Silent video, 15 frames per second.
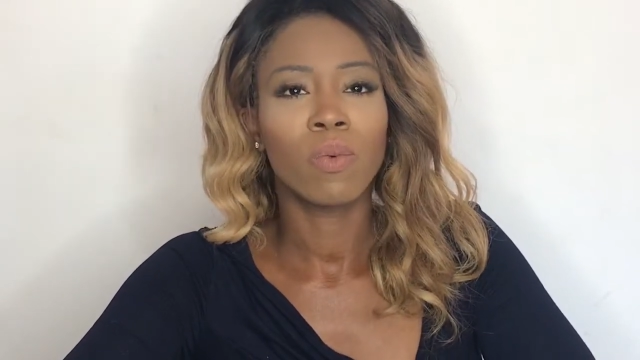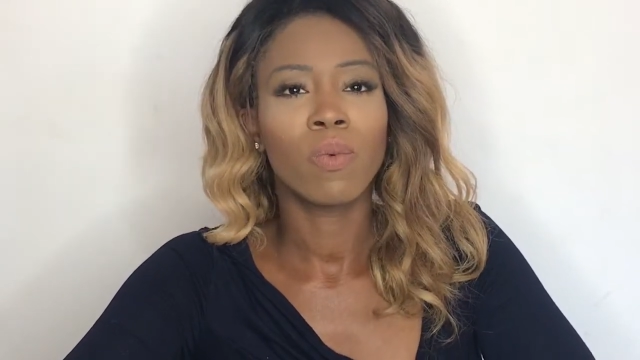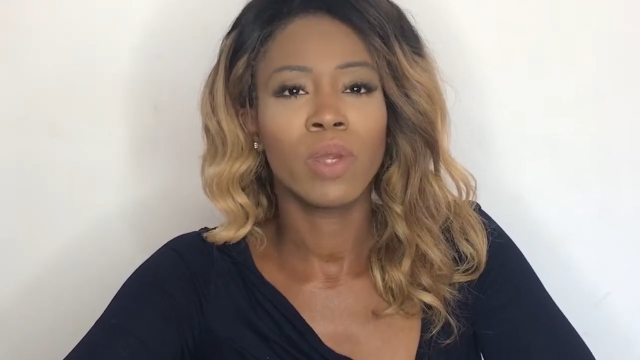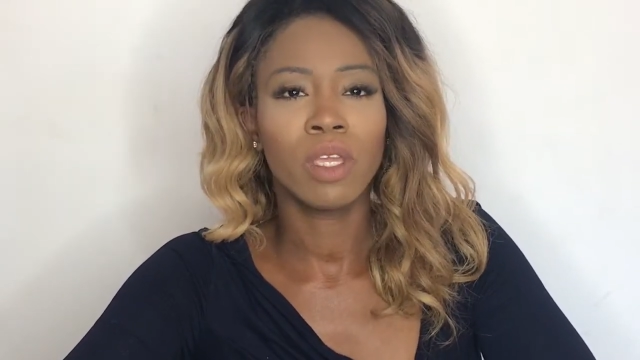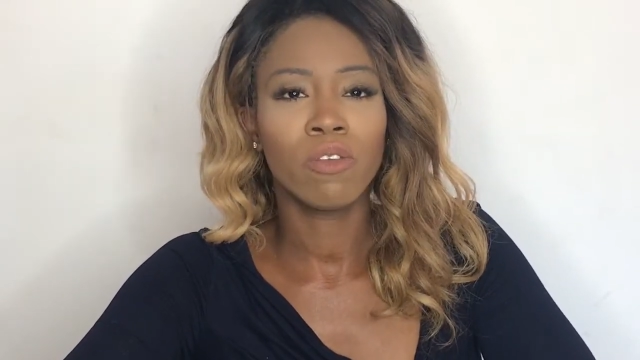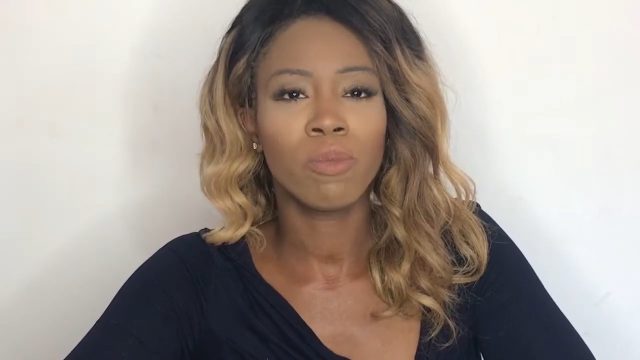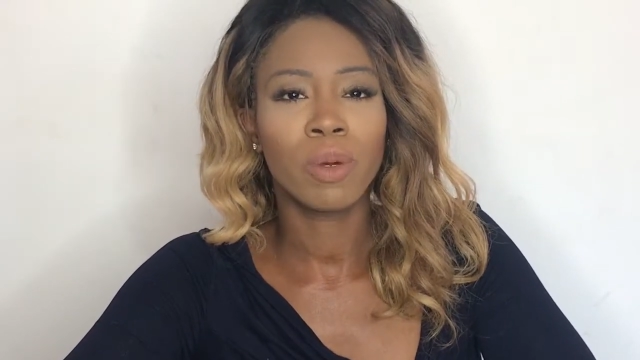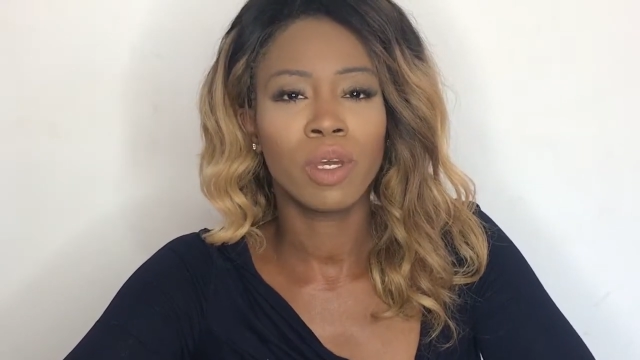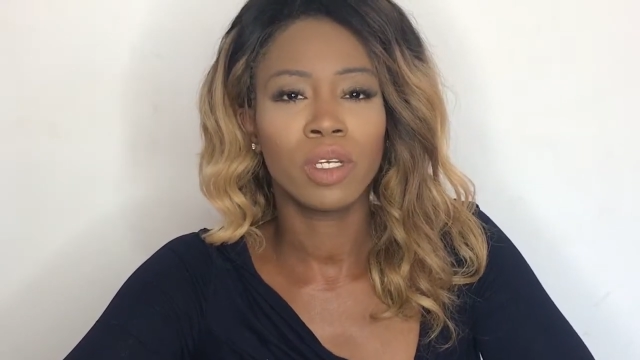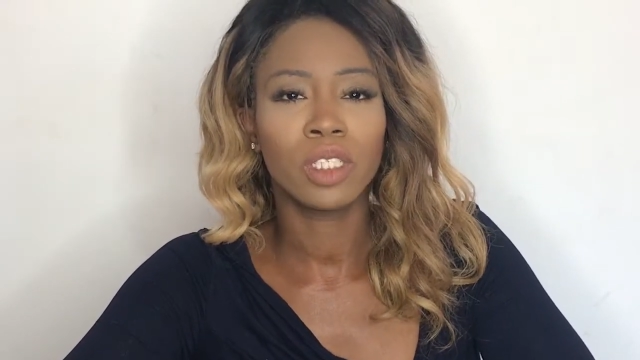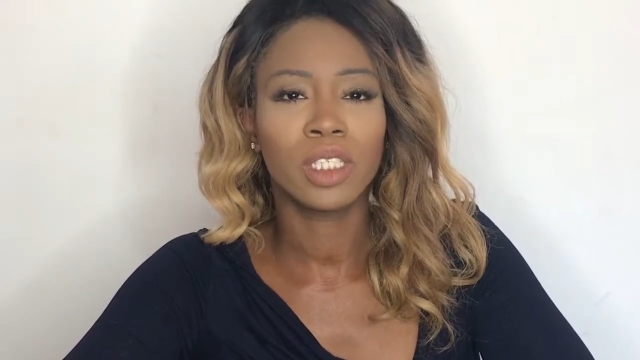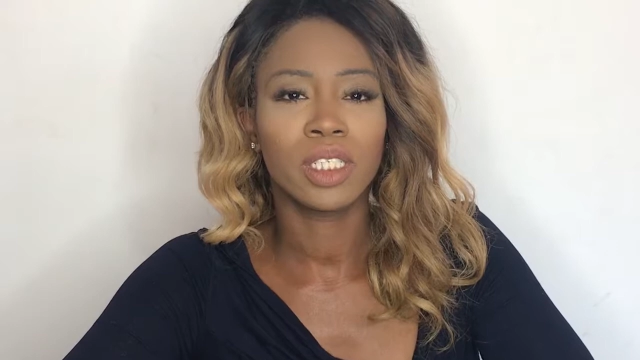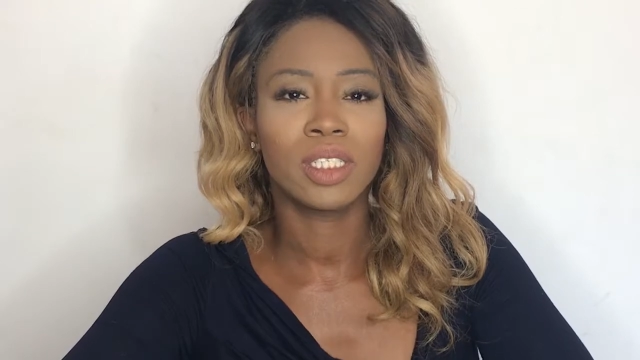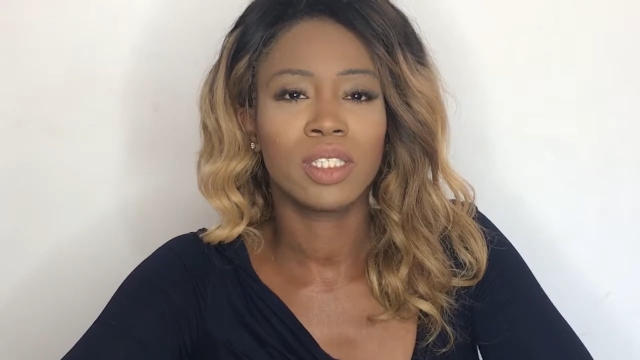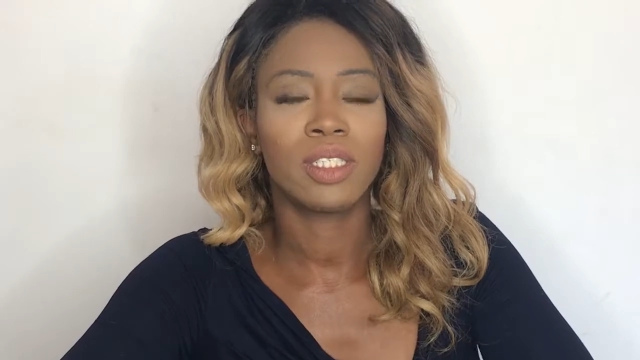we have
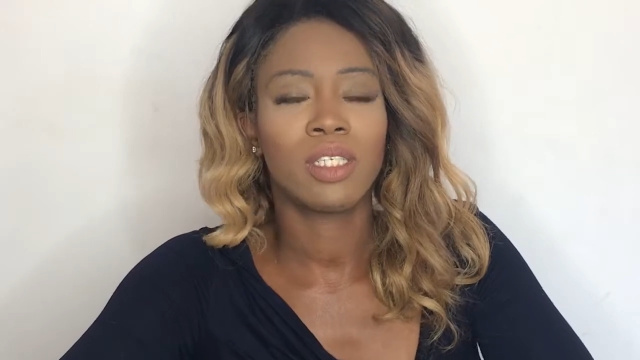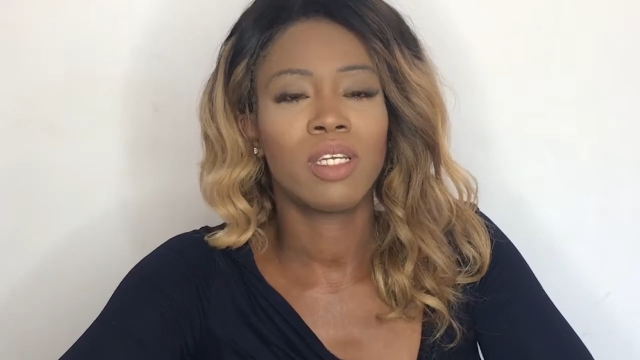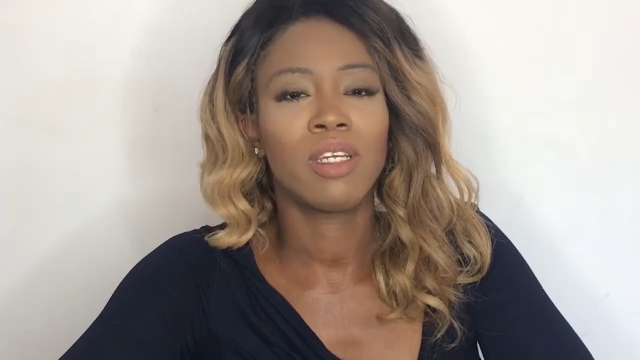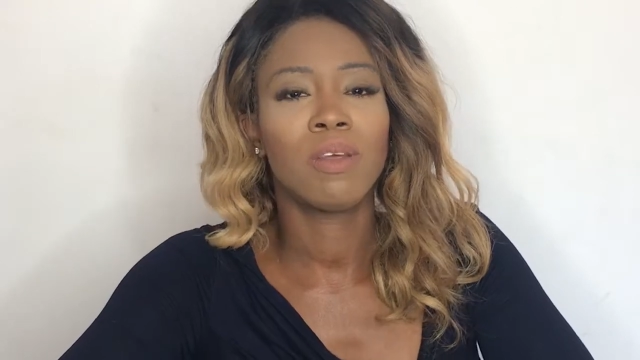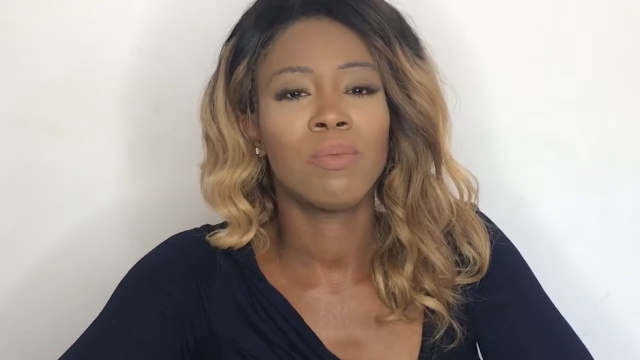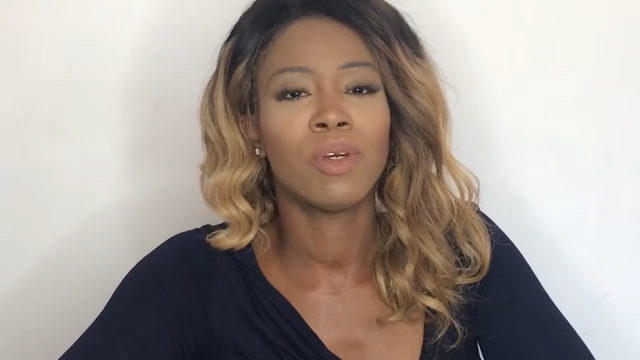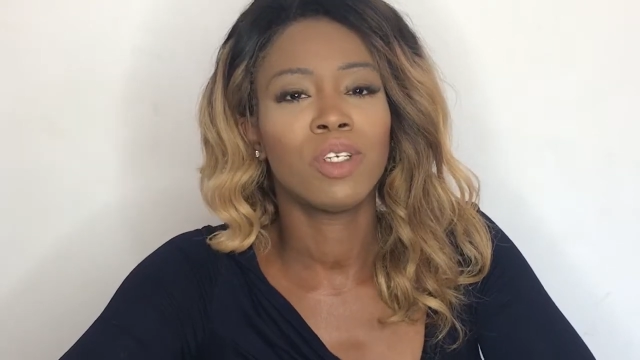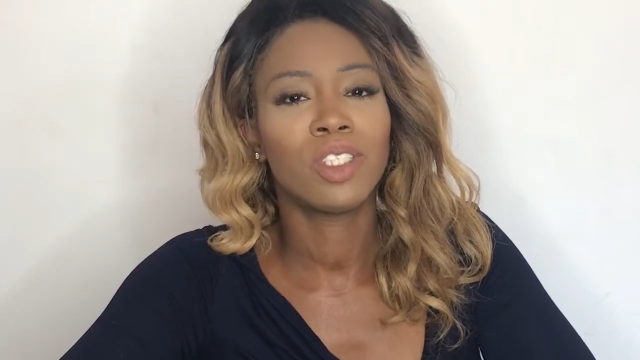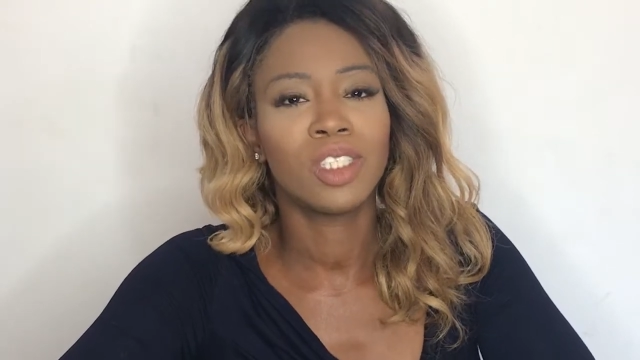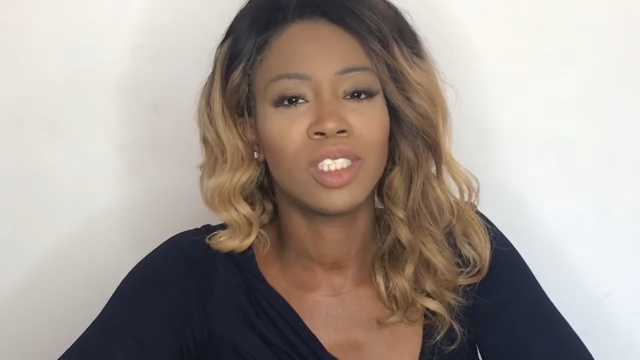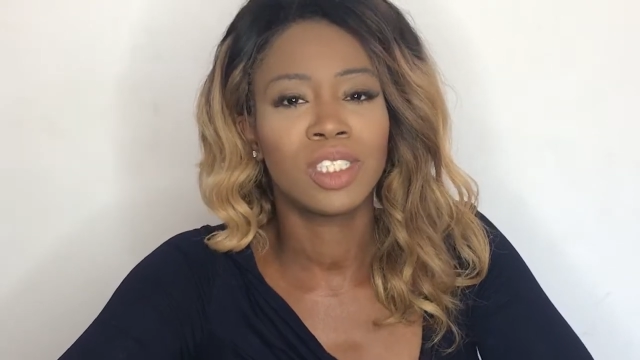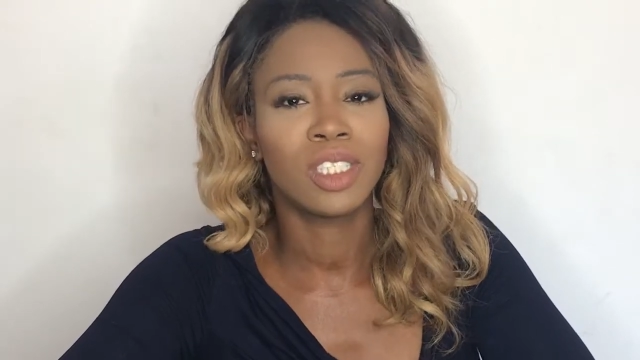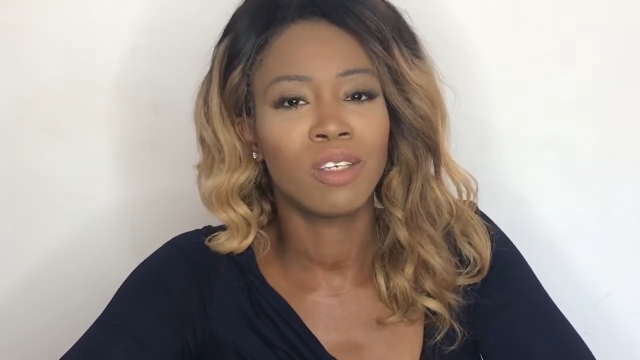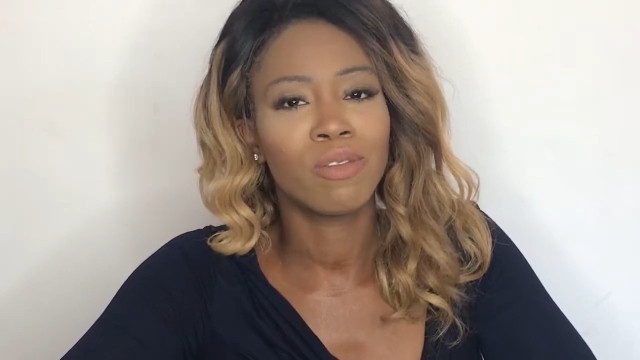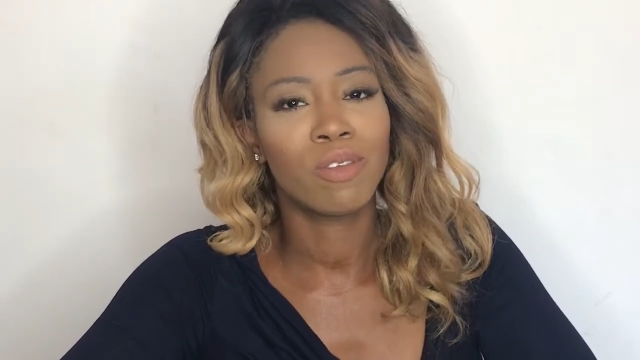purchased an
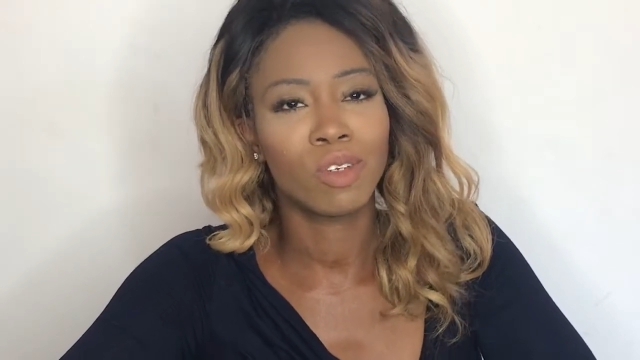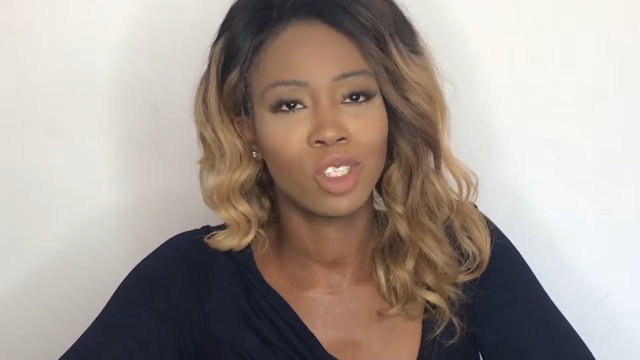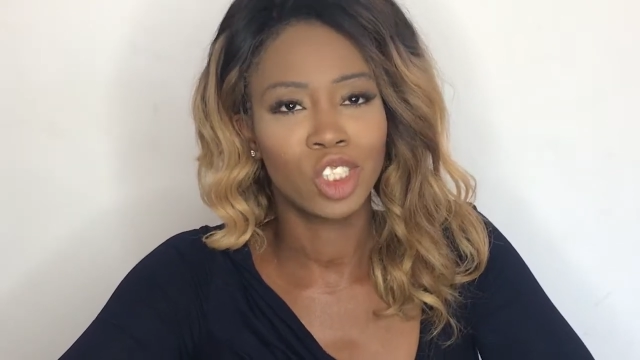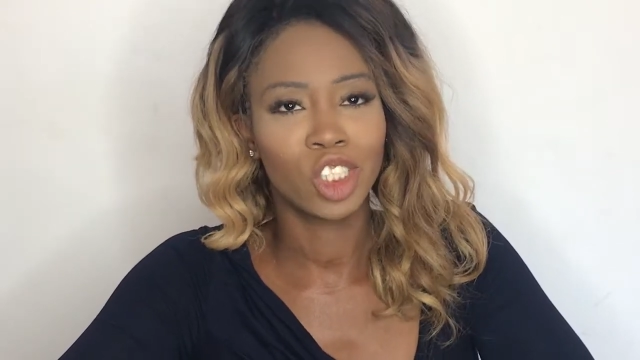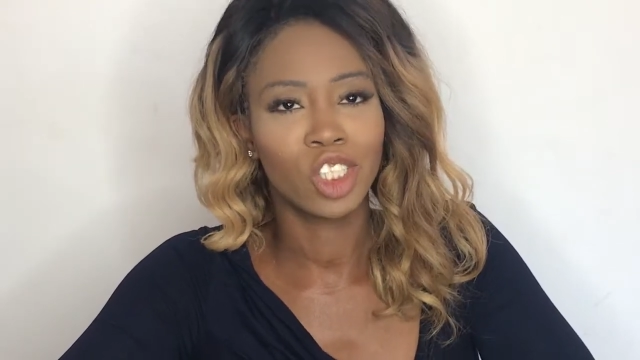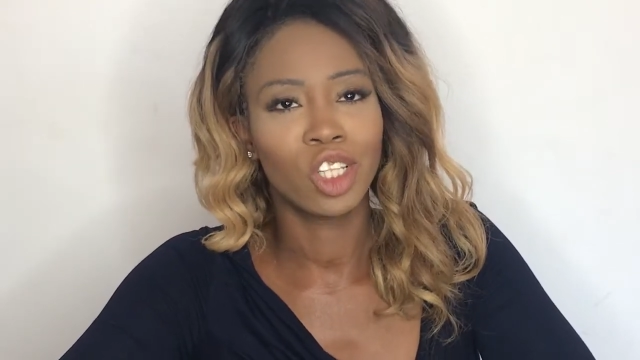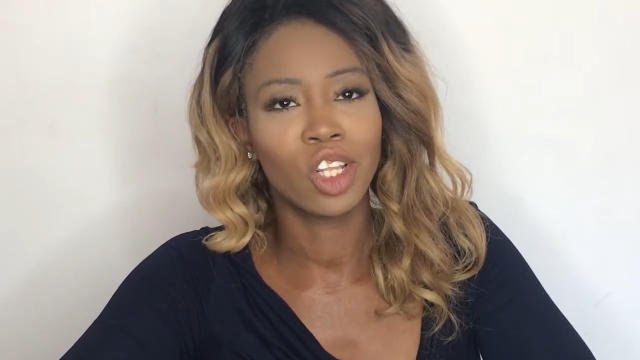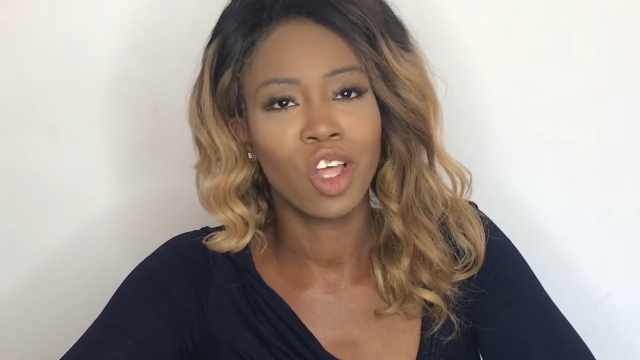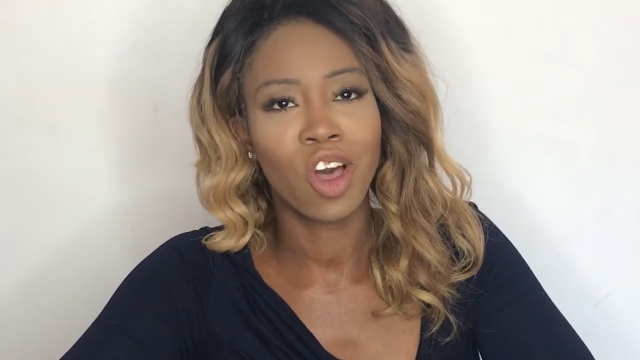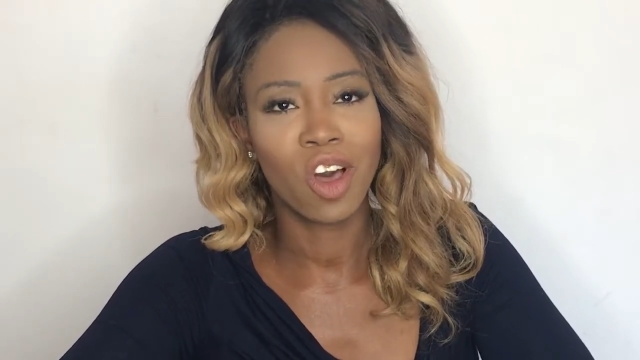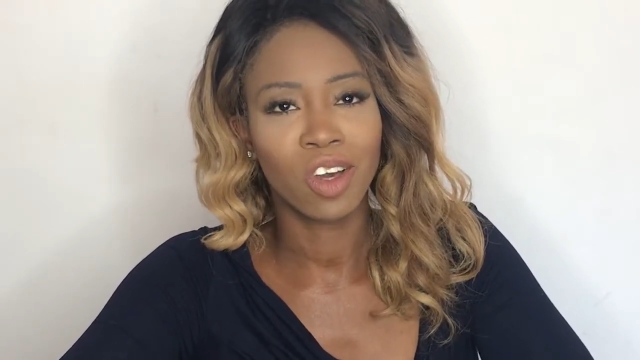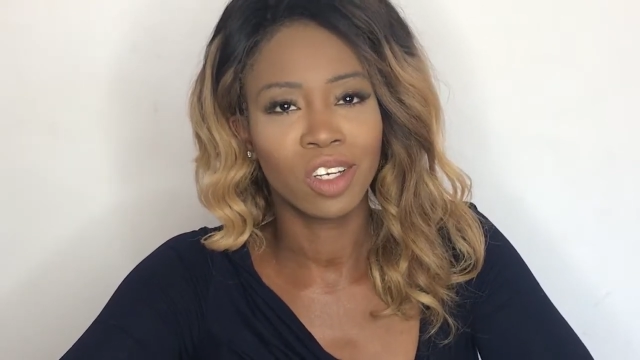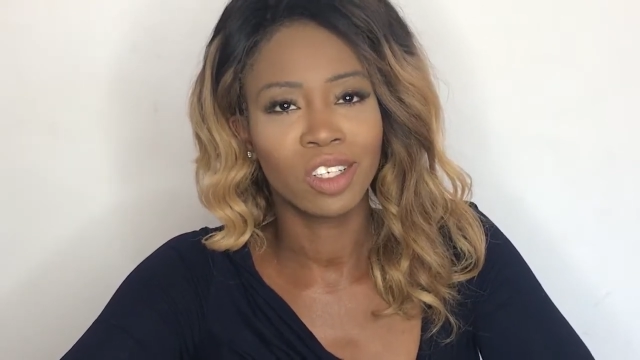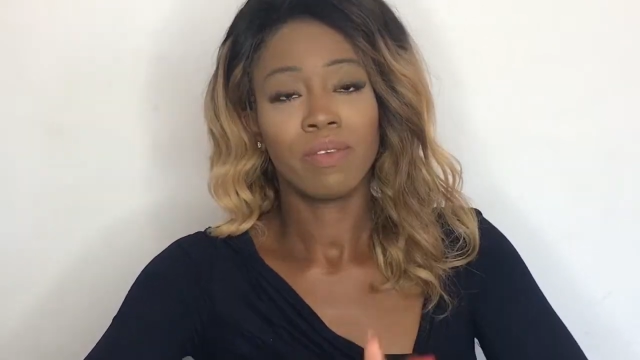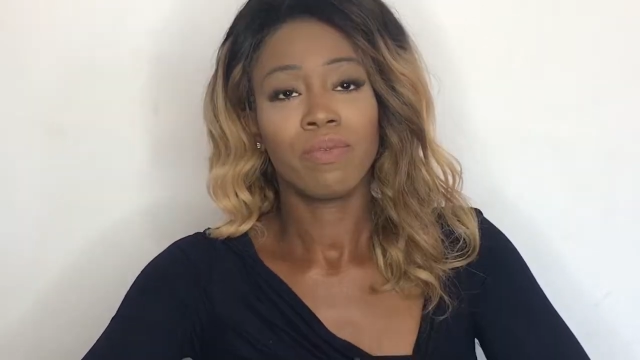emergency function
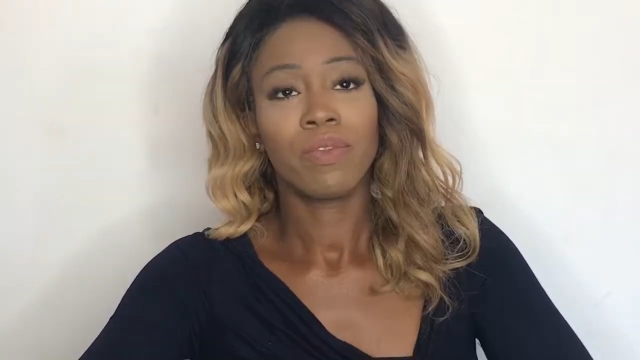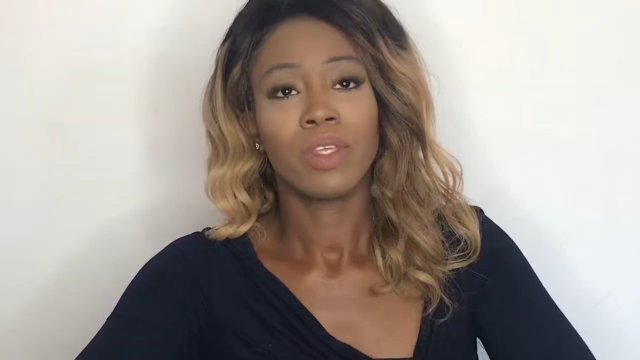lock.